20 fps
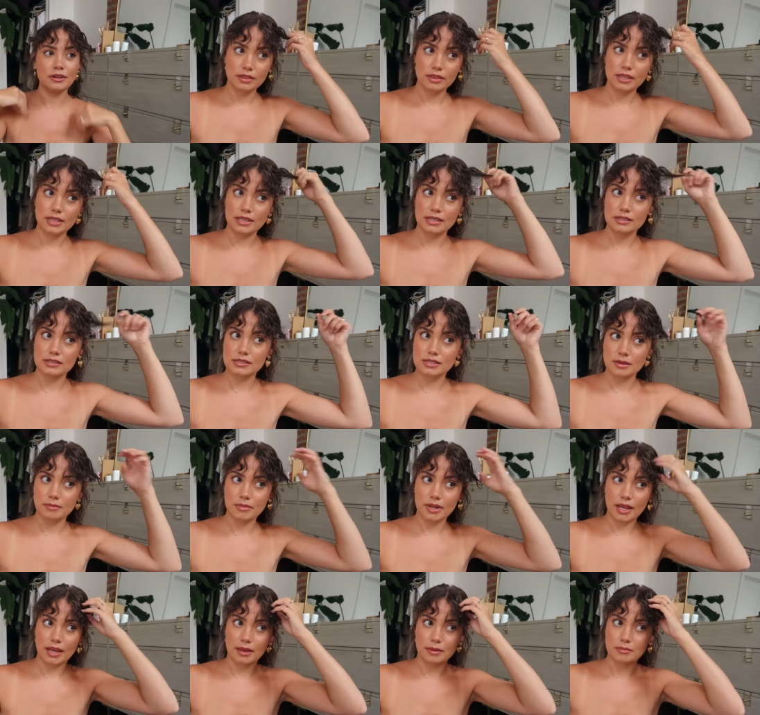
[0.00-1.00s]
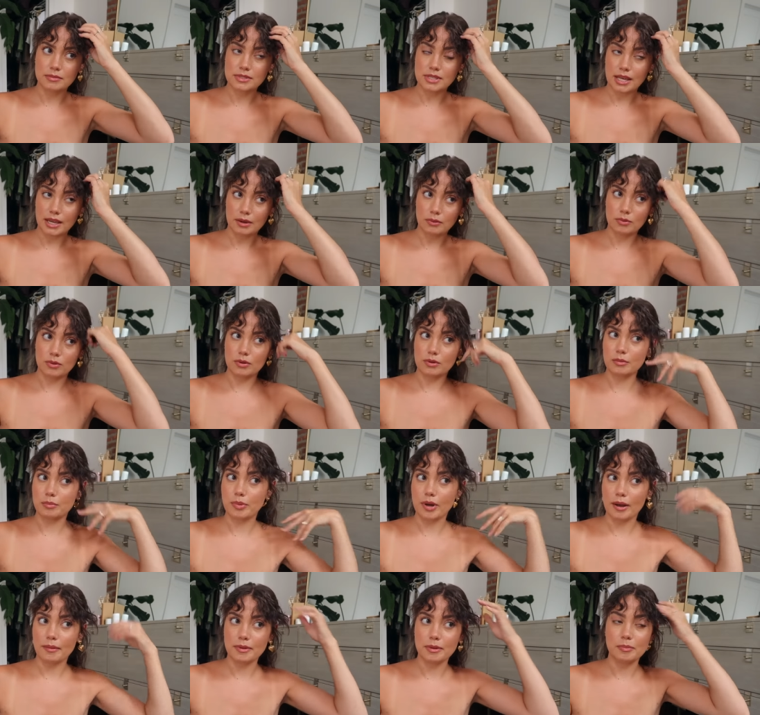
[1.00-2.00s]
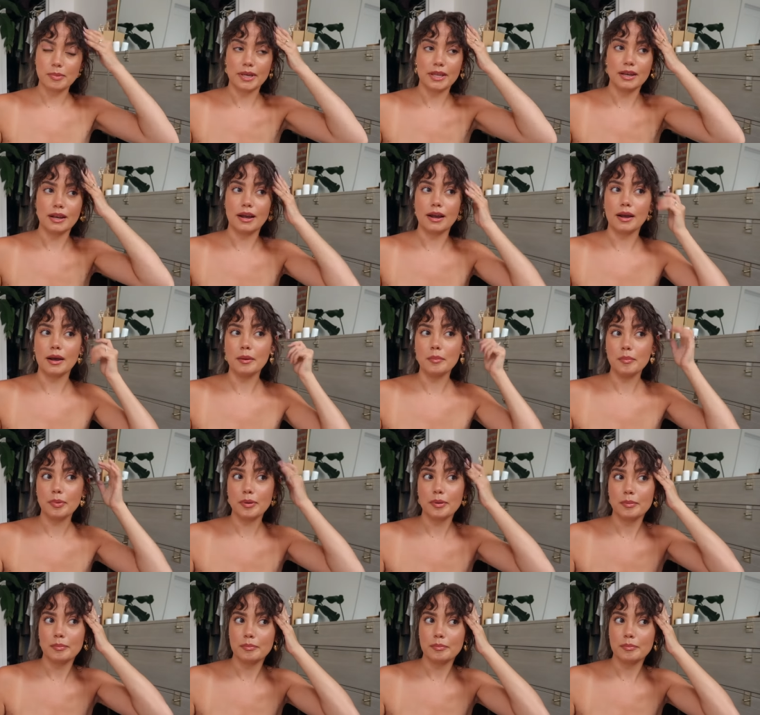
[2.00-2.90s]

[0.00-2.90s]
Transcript: These sometimes I will bobby pin up,